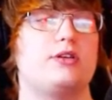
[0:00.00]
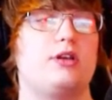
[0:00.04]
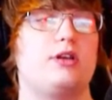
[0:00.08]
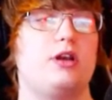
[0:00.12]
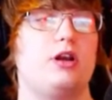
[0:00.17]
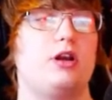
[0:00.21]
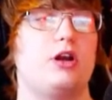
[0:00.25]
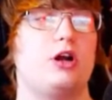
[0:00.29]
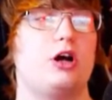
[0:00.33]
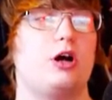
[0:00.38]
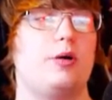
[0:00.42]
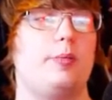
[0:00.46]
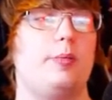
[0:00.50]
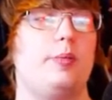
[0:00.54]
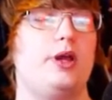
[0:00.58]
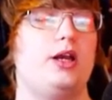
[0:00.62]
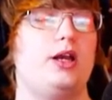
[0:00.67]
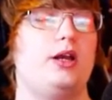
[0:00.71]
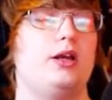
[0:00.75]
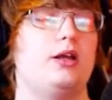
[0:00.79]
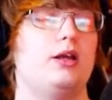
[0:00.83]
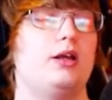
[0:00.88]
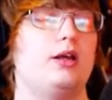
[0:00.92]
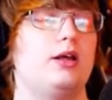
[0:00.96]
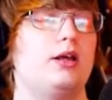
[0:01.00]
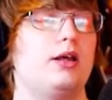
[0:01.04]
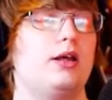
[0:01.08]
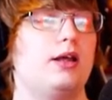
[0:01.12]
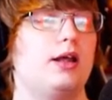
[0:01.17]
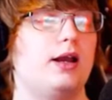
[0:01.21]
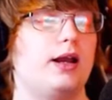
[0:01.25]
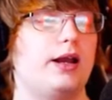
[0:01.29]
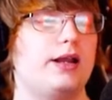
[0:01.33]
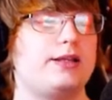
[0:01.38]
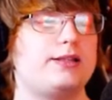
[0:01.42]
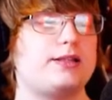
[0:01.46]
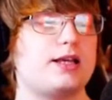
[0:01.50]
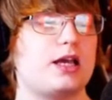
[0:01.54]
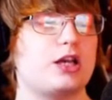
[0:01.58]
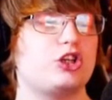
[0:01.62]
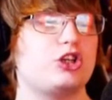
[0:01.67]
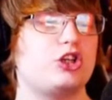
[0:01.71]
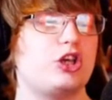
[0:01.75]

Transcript: You know what I mean? Let's actually